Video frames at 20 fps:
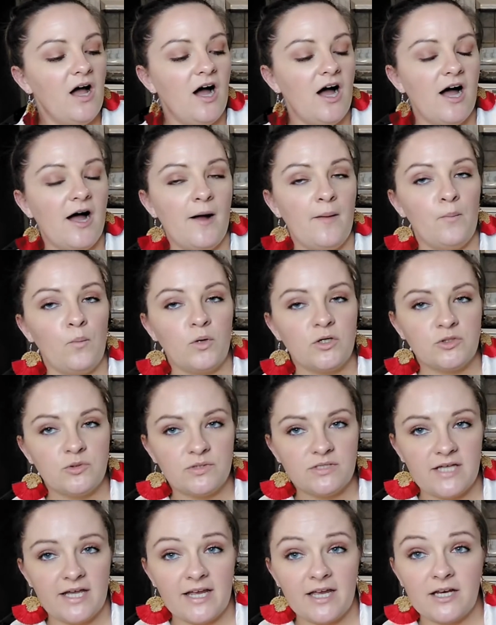um, which
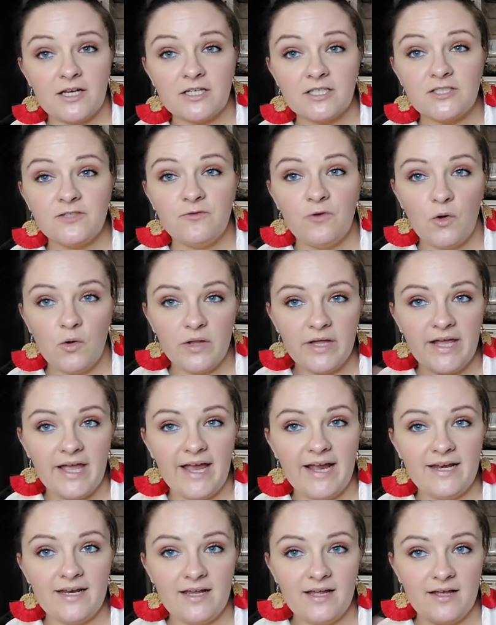was like an
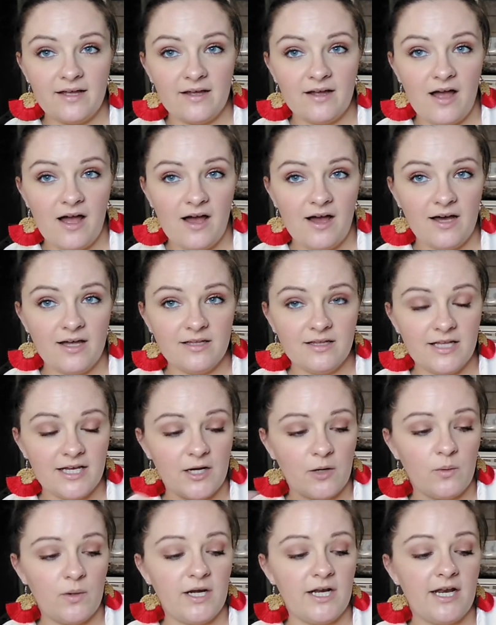exfoliating uh,
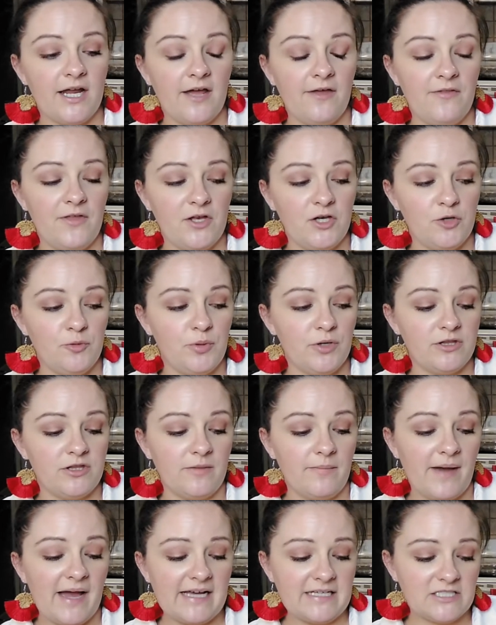liquid, and then you put
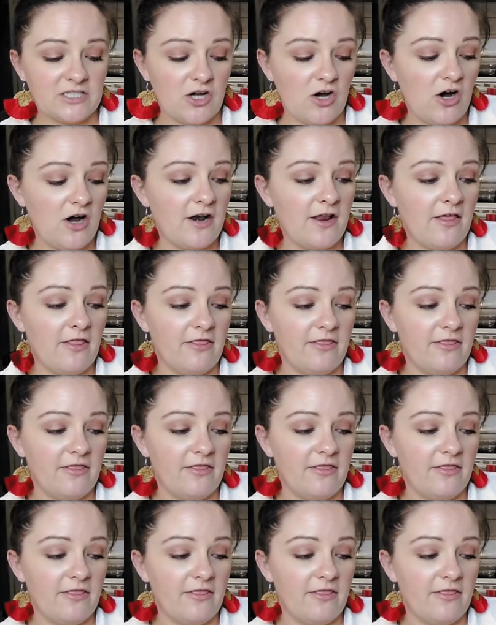the mask on.